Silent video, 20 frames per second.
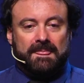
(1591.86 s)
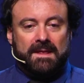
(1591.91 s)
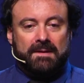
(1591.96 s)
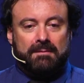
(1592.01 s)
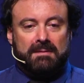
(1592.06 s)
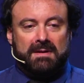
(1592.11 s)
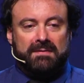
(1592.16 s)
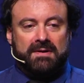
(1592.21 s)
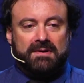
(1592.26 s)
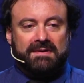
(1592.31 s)

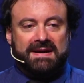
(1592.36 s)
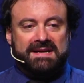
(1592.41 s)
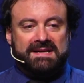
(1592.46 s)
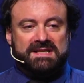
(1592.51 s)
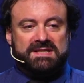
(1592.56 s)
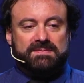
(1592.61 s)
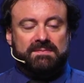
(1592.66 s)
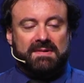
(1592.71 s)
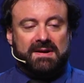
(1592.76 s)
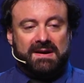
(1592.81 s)
One of the
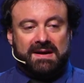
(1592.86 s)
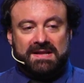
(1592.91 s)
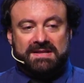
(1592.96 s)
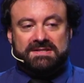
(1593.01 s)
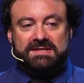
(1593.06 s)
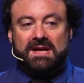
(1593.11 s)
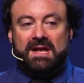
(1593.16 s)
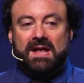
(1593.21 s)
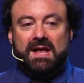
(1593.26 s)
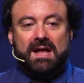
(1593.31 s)
greatest
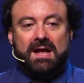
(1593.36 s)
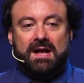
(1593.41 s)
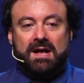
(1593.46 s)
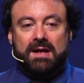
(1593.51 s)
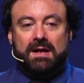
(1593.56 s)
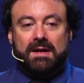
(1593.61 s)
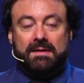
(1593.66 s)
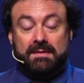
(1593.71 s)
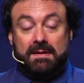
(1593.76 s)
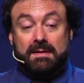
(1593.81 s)
minds
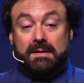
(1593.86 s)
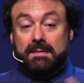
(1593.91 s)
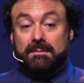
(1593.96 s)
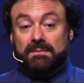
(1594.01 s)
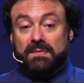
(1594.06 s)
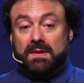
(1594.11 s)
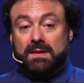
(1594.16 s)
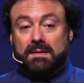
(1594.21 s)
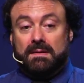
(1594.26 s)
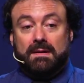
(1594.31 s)

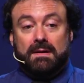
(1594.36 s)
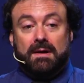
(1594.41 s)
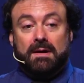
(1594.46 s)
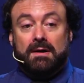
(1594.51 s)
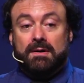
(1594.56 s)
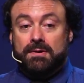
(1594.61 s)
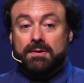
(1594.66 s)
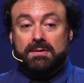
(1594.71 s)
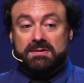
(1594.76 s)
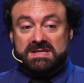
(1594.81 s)

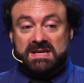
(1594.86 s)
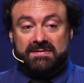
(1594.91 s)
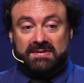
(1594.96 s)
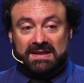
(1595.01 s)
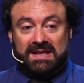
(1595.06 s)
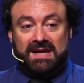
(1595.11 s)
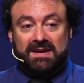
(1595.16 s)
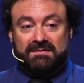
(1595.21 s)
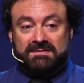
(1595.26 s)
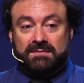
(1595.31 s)
who has ever
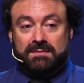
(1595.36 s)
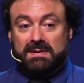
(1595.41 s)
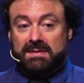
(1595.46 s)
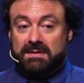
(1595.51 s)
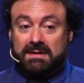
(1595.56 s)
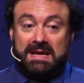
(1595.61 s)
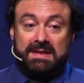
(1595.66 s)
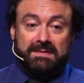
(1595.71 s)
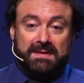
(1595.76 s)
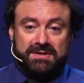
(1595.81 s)
lived,
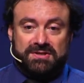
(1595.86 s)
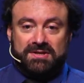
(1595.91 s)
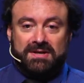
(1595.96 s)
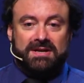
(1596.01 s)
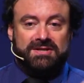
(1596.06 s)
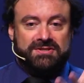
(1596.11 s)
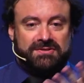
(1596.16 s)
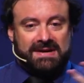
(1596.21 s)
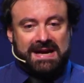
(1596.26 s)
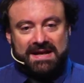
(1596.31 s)
whether in the
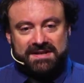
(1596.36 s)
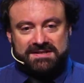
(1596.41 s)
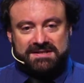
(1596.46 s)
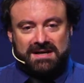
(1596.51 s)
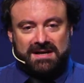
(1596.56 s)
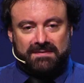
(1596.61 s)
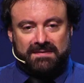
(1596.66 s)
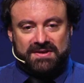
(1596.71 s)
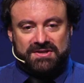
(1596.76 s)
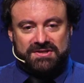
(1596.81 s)
church or
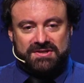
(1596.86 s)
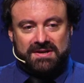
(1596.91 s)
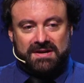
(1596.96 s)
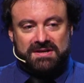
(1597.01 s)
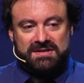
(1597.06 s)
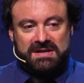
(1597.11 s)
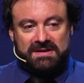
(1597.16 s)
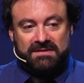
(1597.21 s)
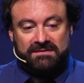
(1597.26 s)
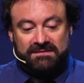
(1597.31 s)
outside of the
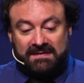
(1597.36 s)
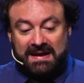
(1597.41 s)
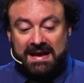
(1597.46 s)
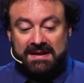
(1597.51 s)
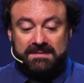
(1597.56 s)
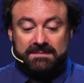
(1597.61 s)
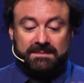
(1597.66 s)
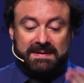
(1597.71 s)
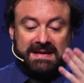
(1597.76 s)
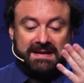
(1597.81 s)
church.
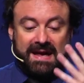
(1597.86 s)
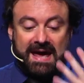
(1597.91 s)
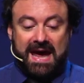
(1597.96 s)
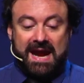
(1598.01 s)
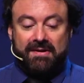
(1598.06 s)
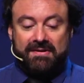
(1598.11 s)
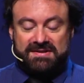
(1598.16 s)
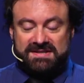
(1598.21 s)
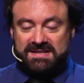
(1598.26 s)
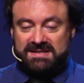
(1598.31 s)
And Peter
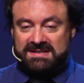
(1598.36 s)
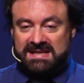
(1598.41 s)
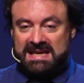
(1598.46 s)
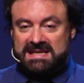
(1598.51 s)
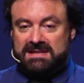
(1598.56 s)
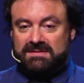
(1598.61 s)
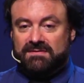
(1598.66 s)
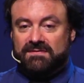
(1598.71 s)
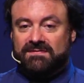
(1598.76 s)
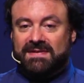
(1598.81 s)
Harrison
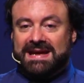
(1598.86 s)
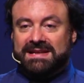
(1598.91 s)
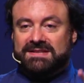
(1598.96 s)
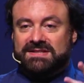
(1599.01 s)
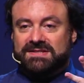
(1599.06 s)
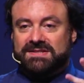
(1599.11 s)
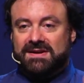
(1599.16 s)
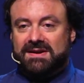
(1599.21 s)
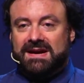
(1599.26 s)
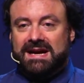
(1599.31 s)
says, in fact,
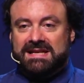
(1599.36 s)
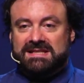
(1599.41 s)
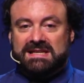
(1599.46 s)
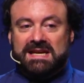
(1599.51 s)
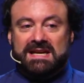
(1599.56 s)
science,